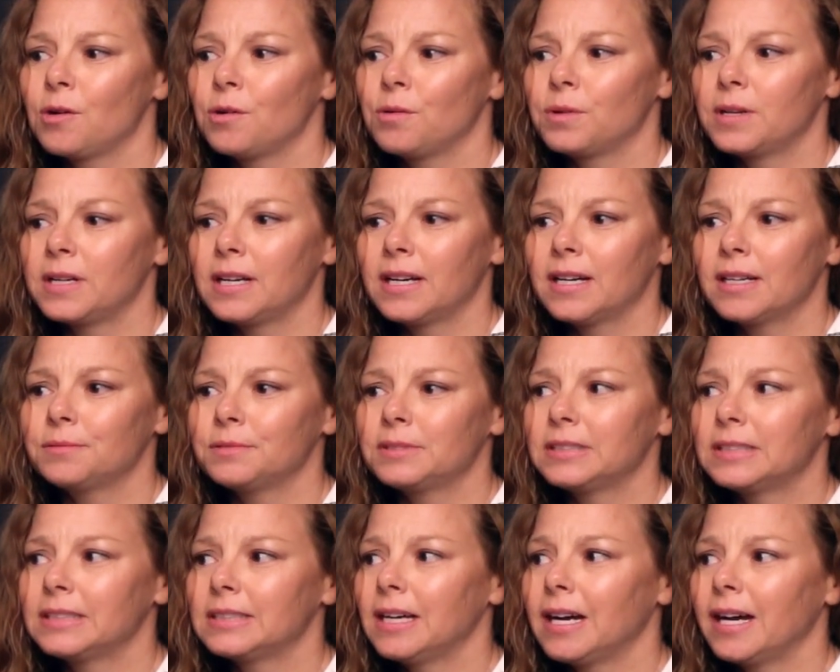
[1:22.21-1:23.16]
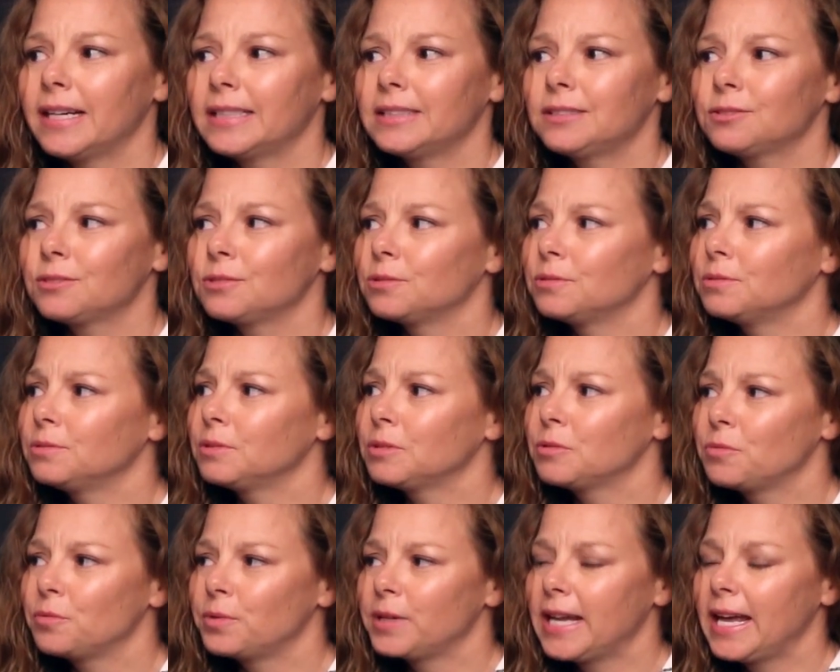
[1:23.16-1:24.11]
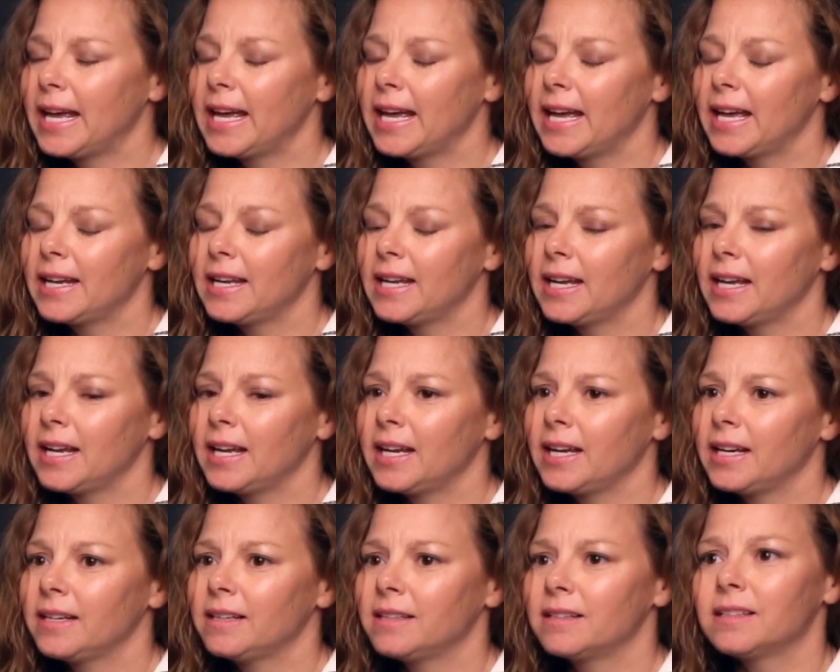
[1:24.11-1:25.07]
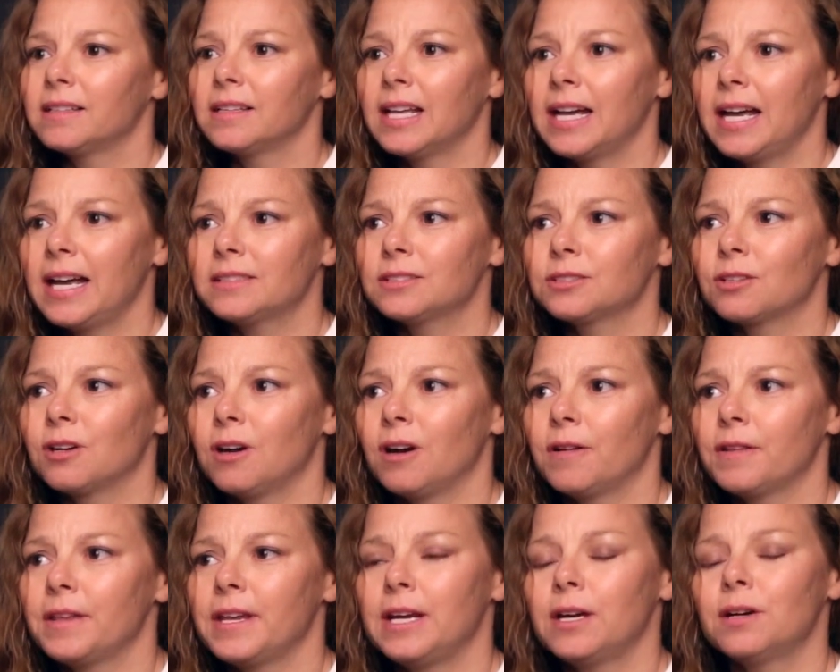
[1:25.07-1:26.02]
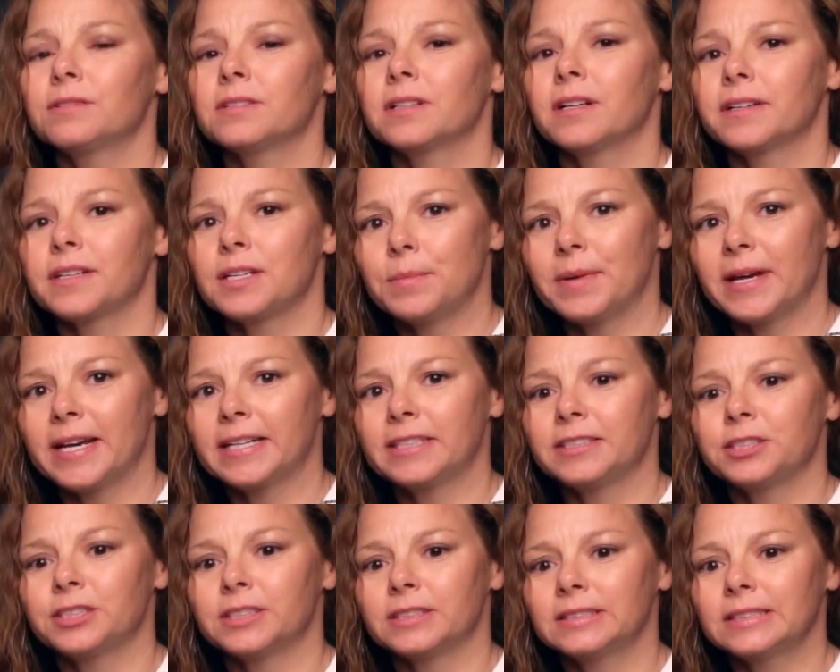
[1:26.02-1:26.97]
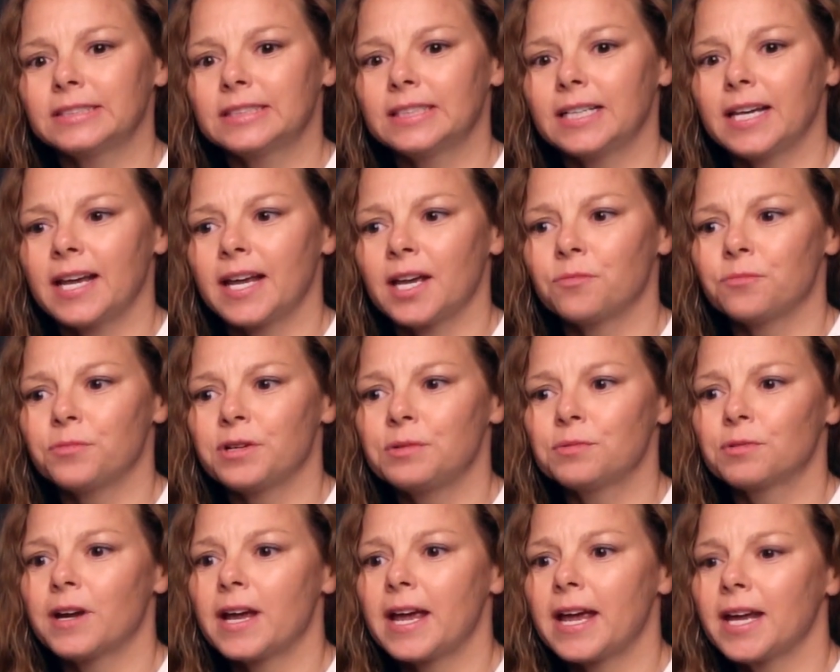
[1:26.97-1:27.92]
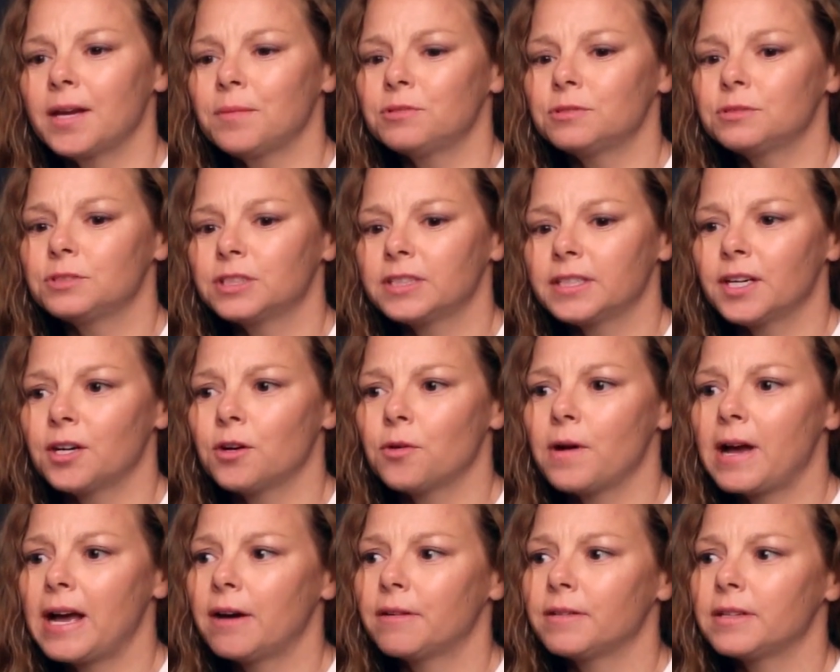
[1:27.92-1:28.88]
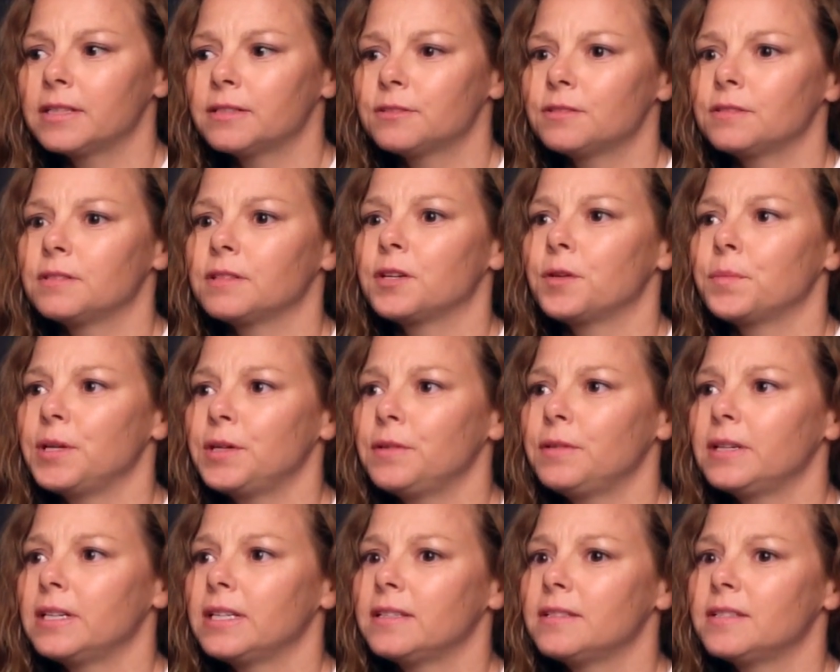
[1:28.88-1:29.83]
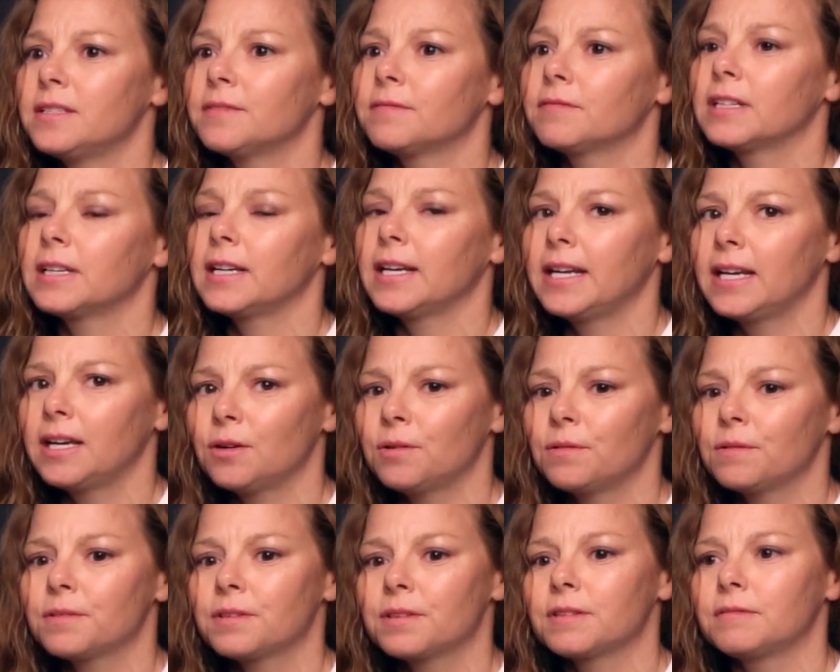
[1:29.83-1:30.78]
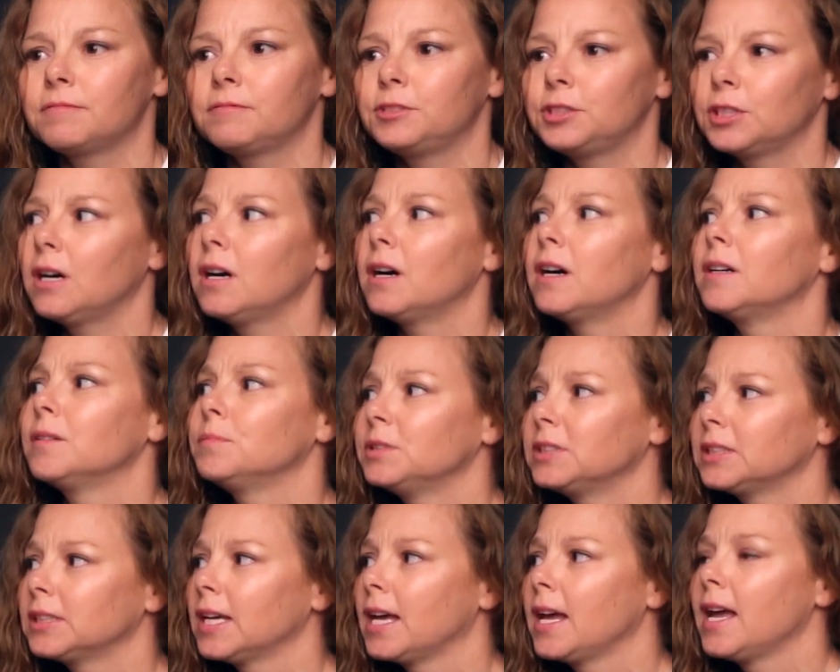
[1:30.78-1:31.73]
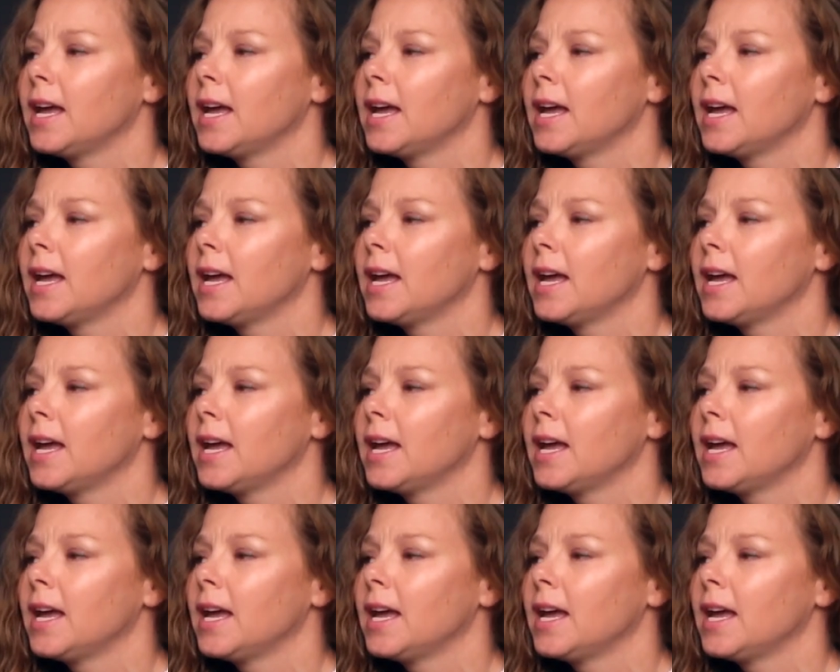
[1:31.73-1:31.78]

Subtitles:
When I was in high school, we had a class called Health Occupations, and we were able to go out into the community, different health jobs,